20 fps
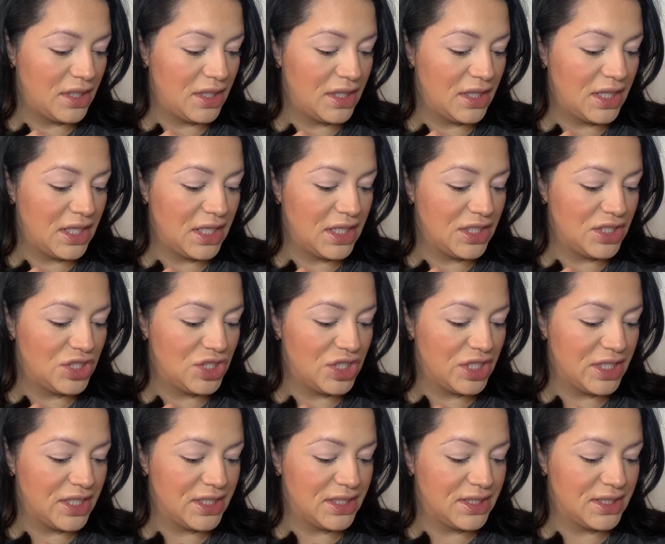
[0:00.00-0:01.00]
They
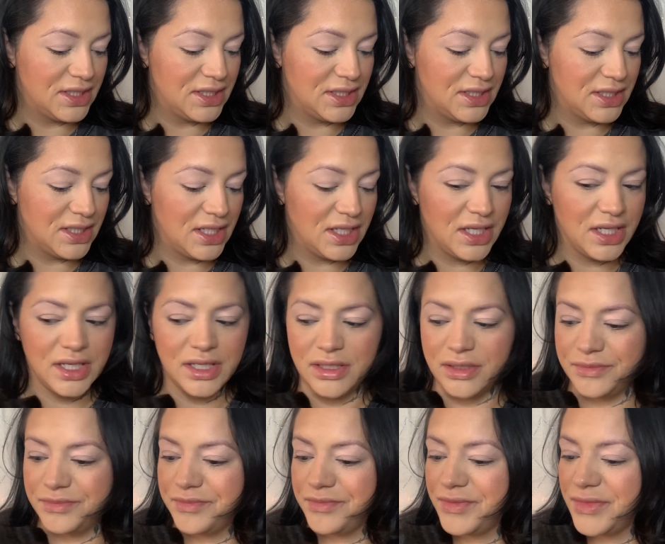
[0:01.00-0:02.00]
just,
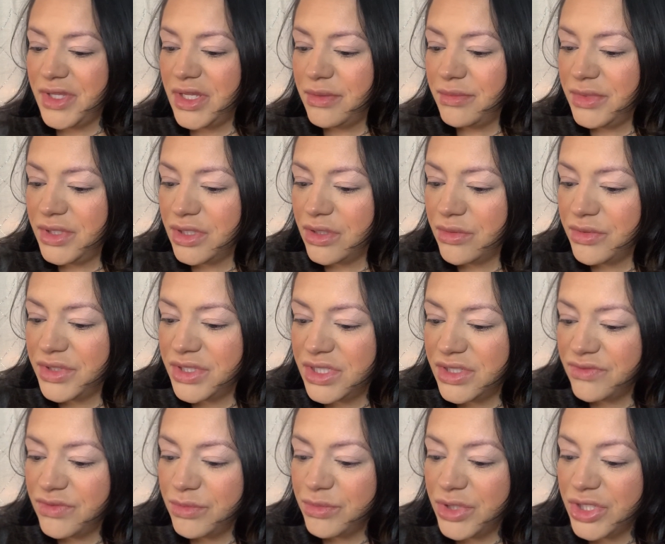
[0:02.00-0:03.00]
I'm gonna go with a
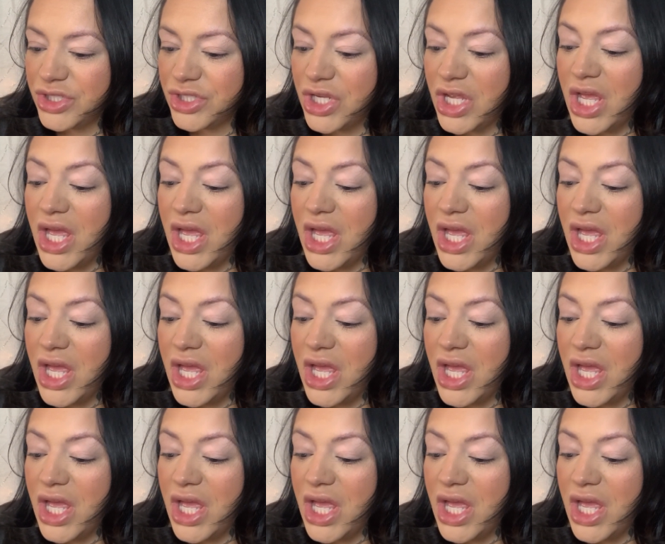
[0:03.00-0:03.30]
different brush.